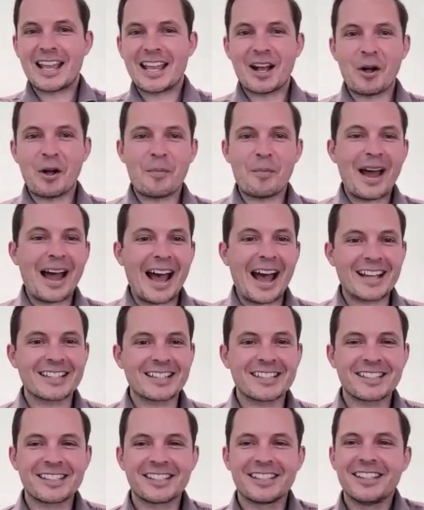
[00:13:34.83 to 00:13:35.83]
nil
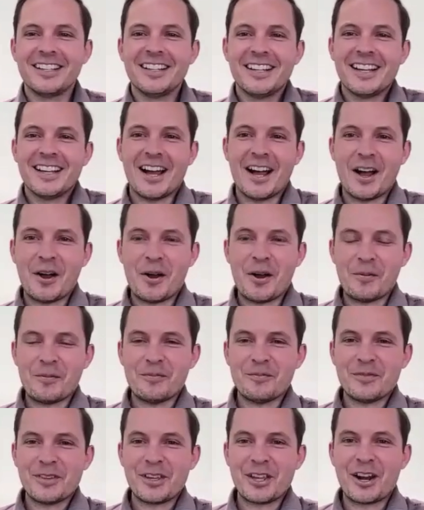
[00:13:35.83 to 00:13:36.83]
passed
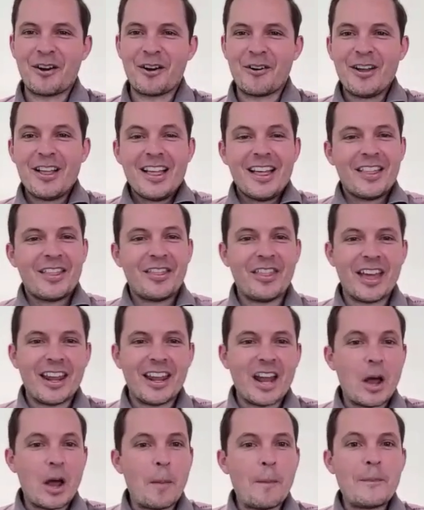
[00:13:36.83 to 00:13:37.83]
um, you know,
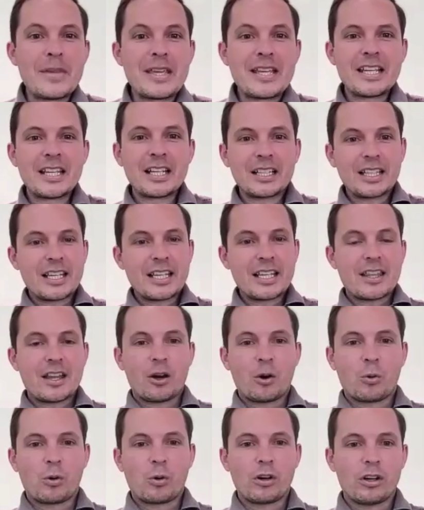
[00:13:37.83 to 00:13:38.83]
then immediately
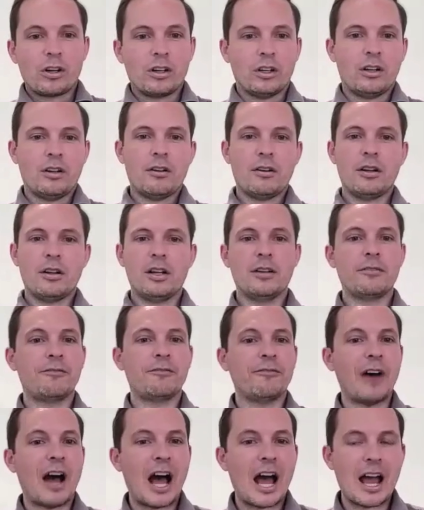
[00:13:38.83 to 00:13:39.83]
there were
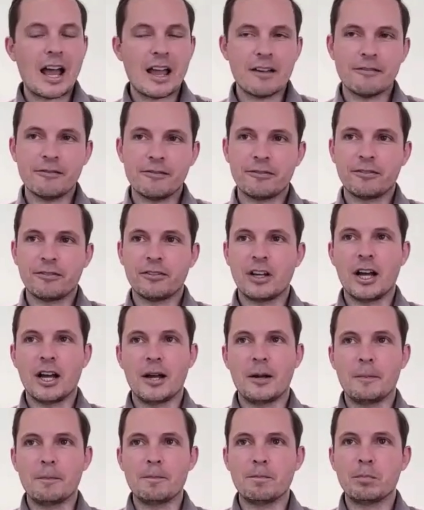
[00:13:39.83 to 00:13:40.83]
five
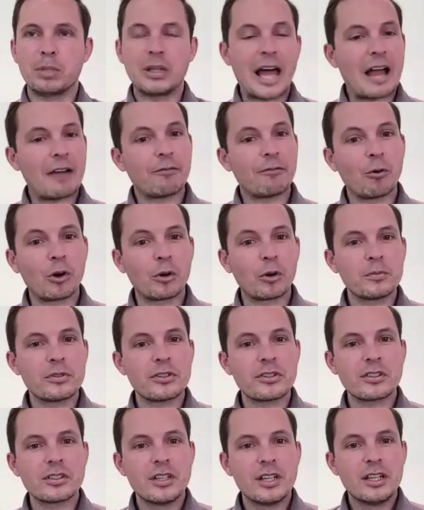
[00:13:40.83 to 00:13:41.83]
um,
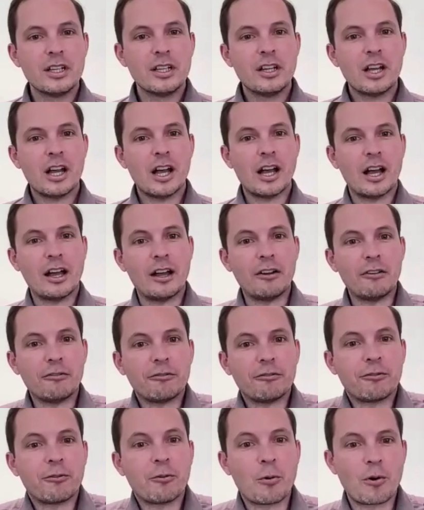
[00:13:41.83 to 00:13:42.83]
platforms uh,
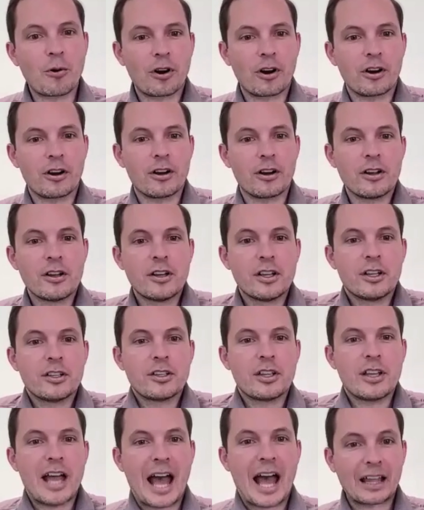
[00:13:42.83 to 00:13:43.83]
for
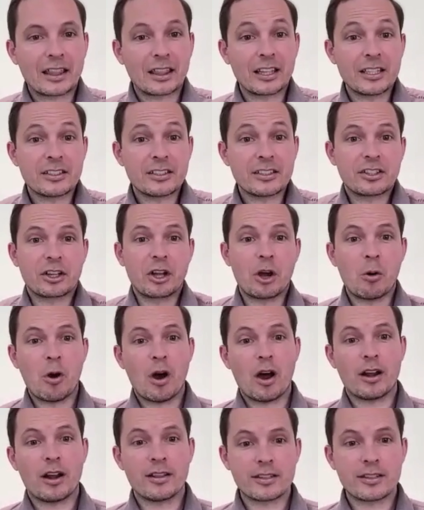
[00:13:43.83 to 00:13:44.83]
athletes to go
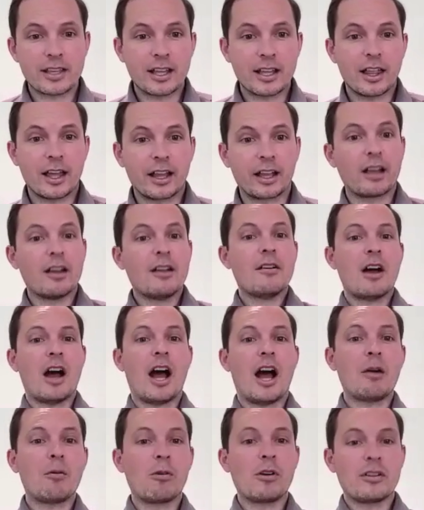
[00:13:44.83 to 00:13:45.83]
on and say, like,
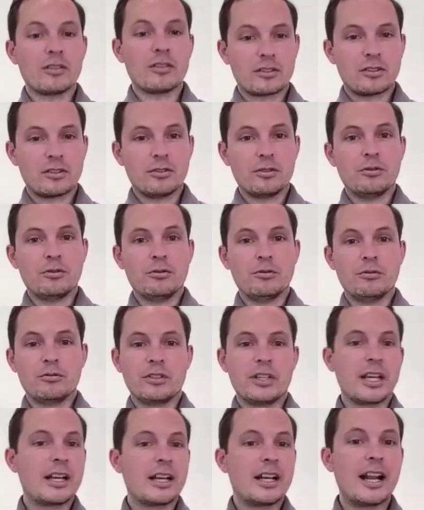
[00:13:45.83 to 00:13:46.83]
I want to
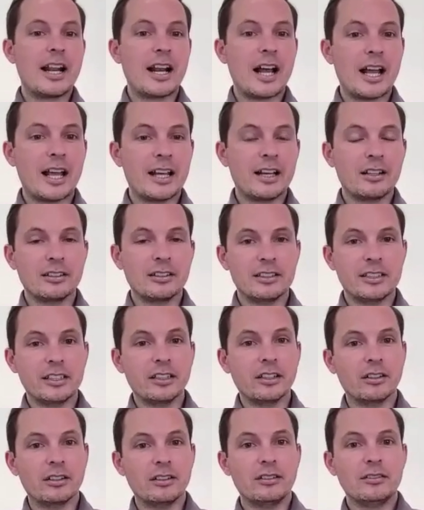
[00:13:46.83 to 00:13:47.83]
get an NIL
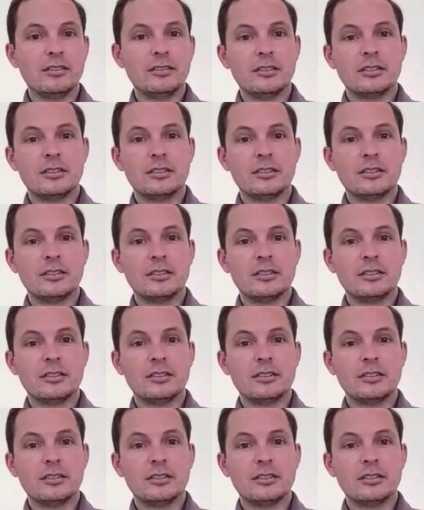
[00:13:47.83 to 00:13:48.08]
deal.